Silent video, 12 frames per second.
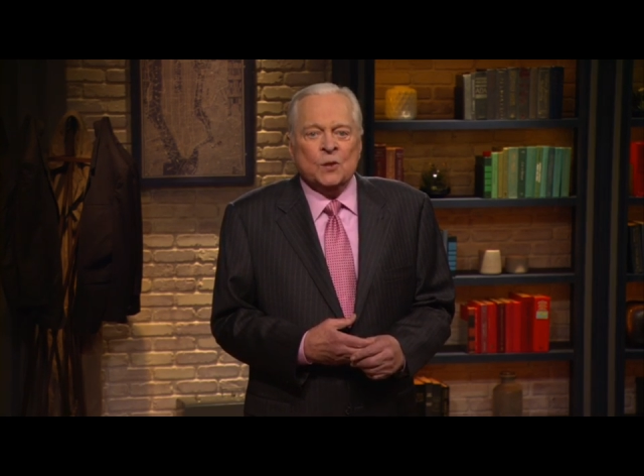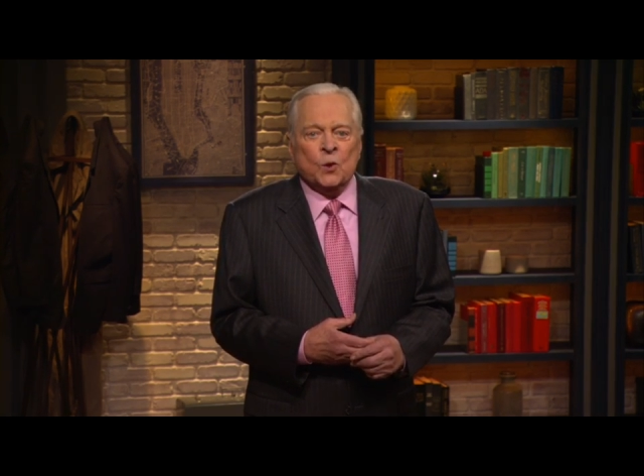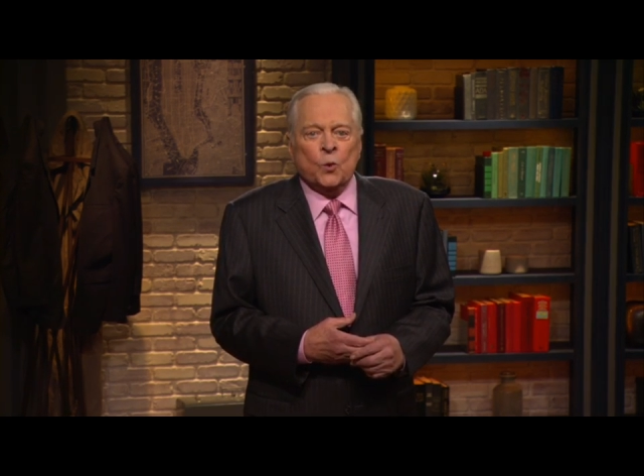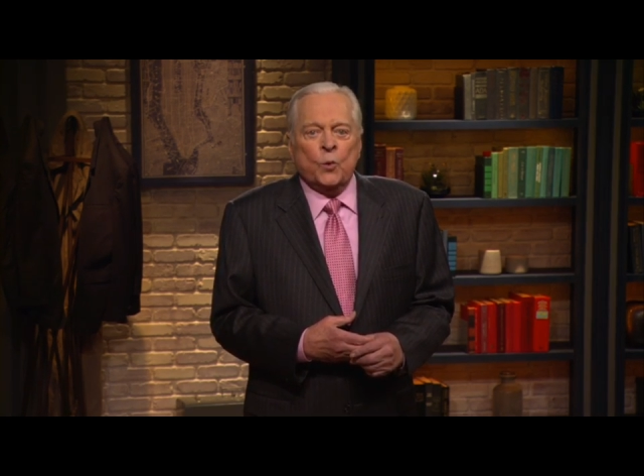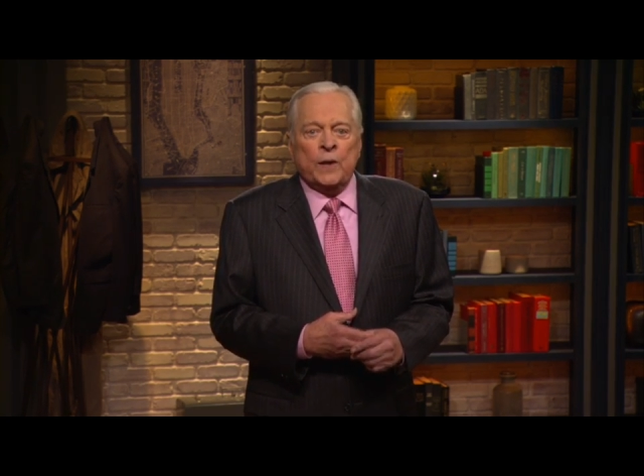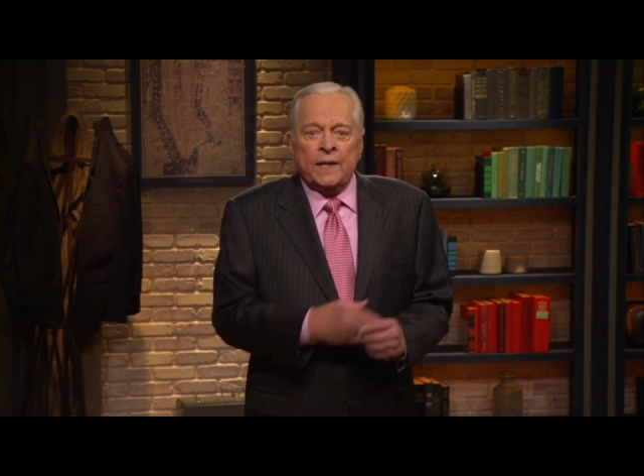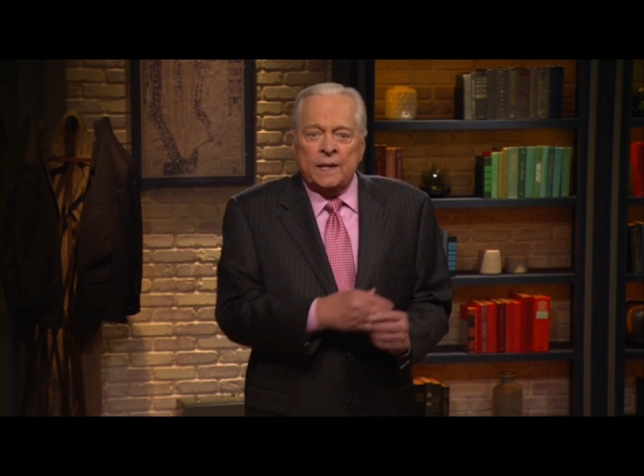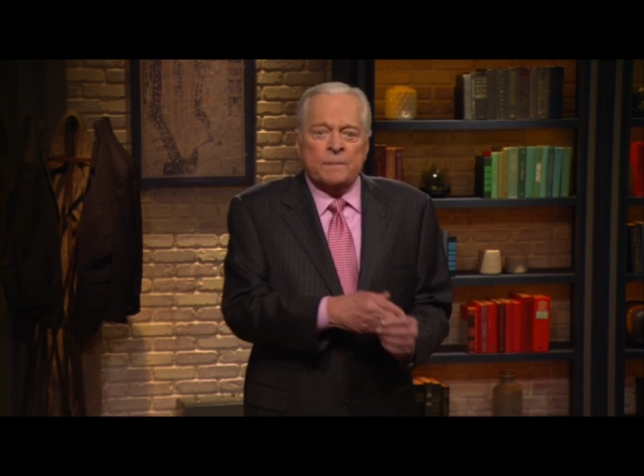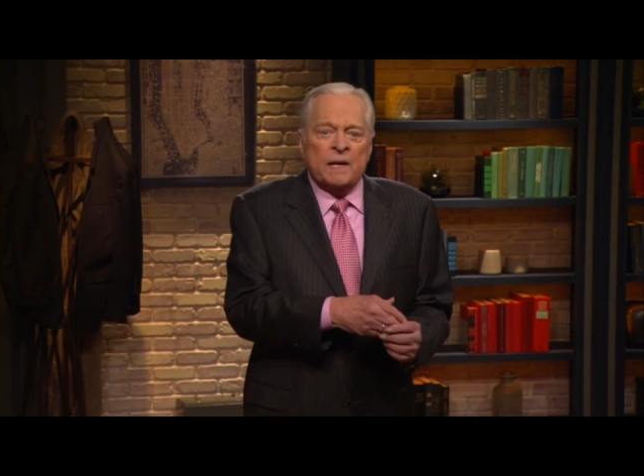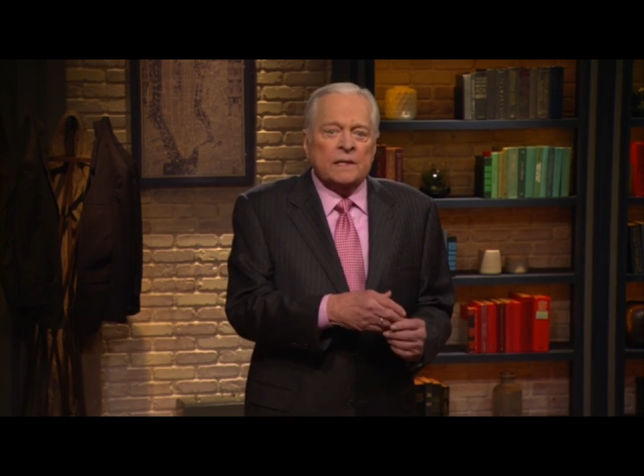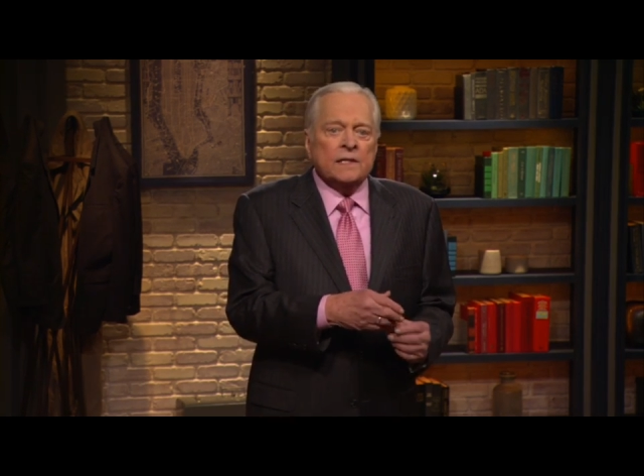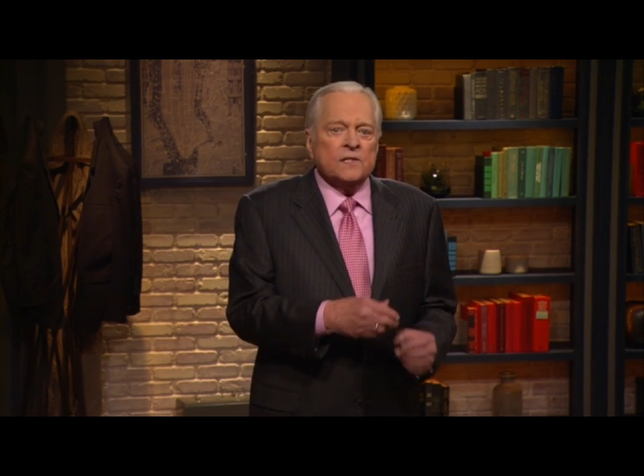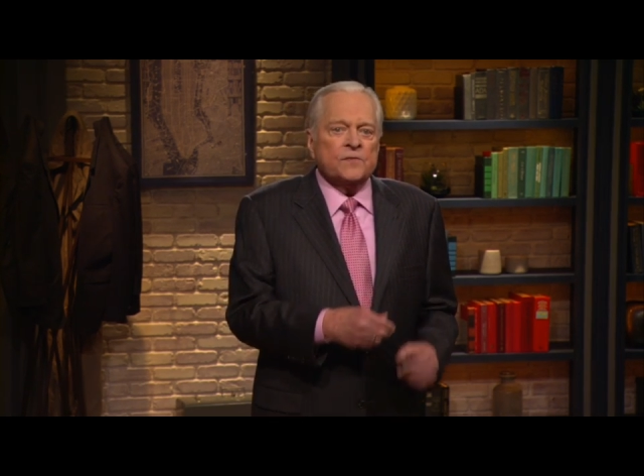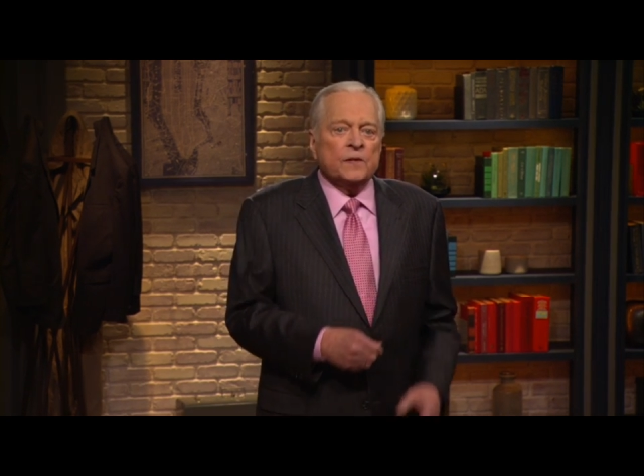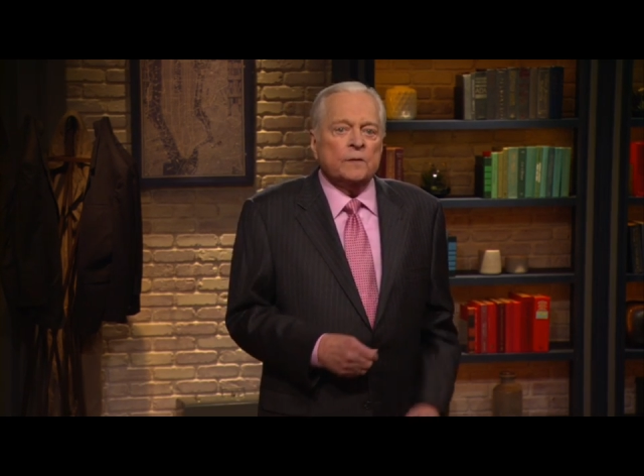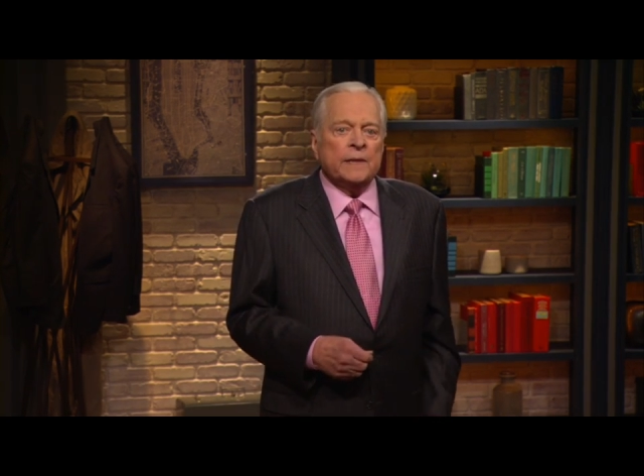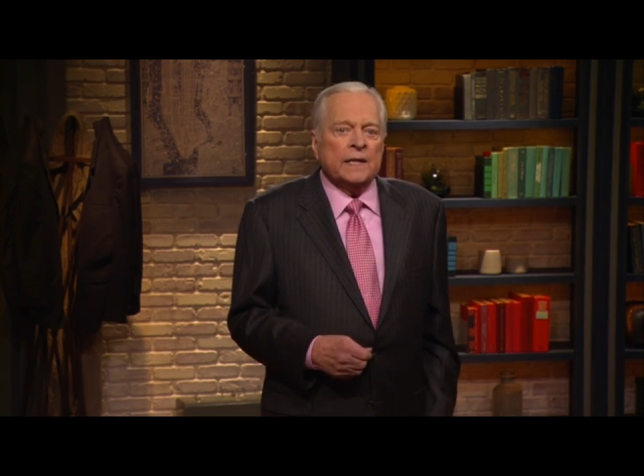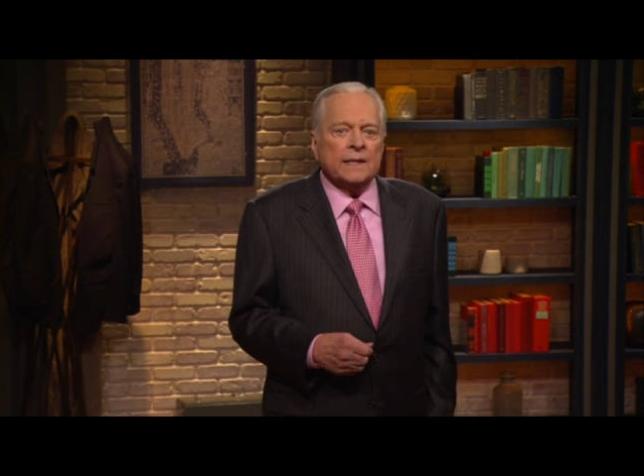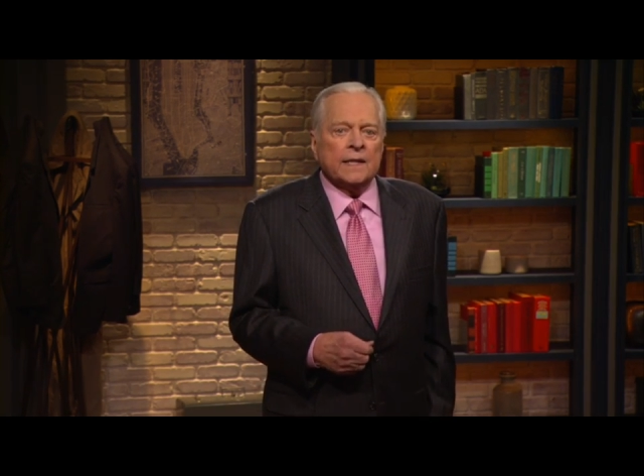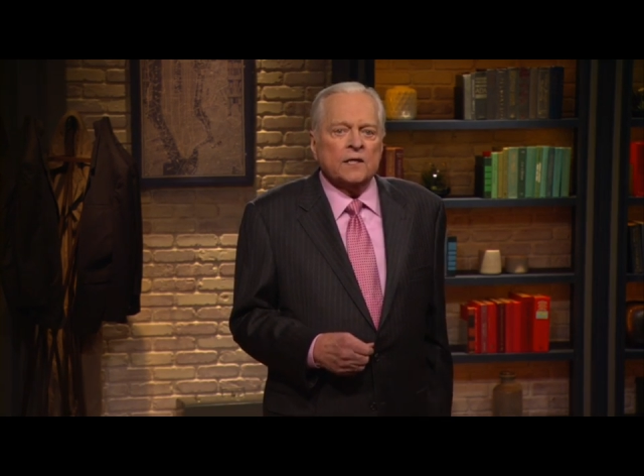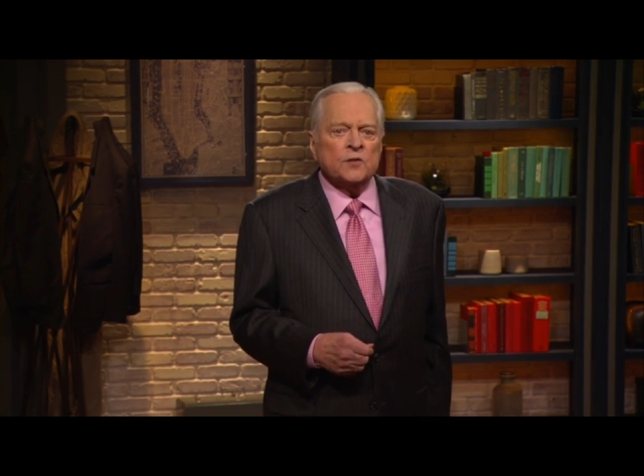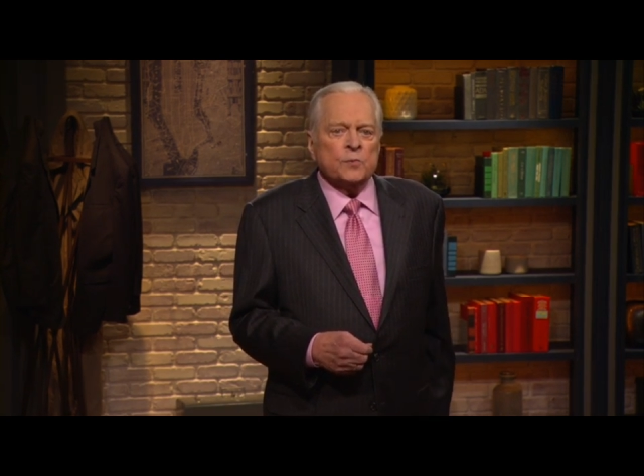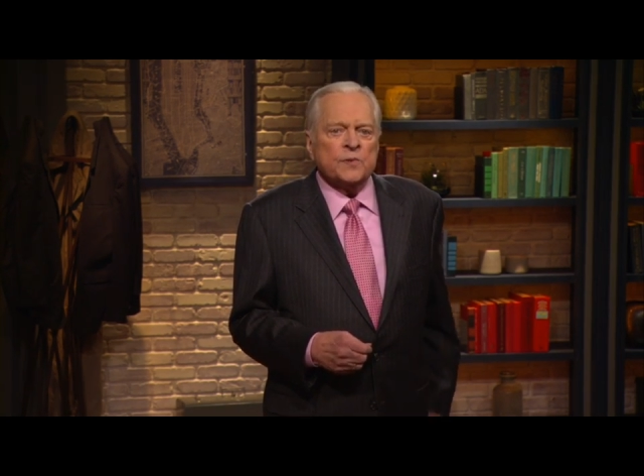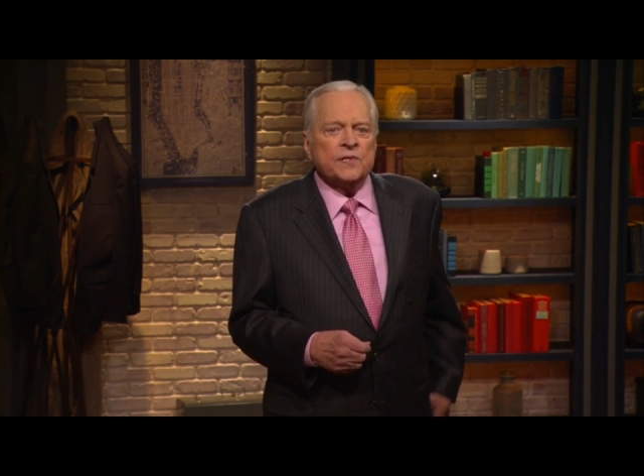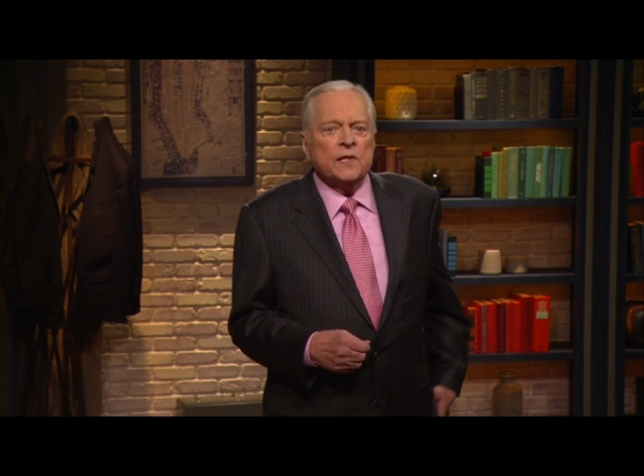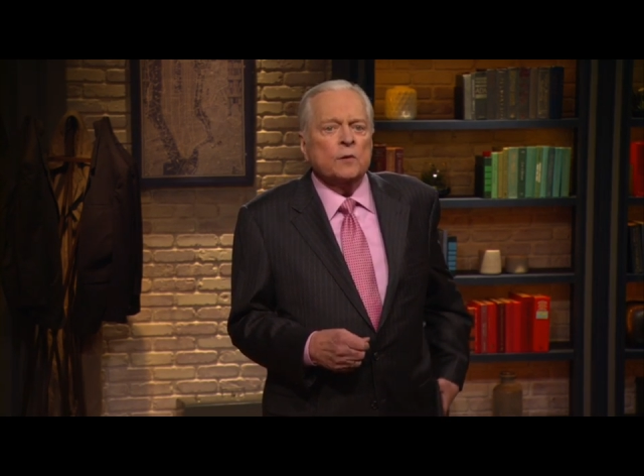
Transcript: When he made this film, Alec Guinness was still